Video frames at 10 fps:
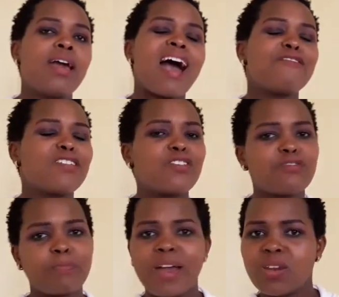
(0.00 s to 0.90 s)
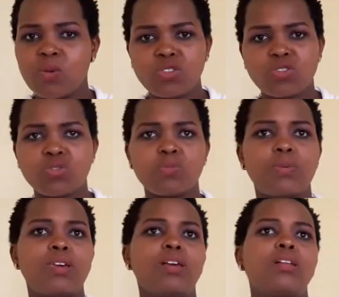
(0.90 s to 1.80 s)
A friend of mine wants to
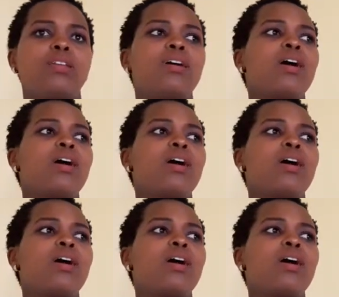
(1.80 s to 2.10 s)
build.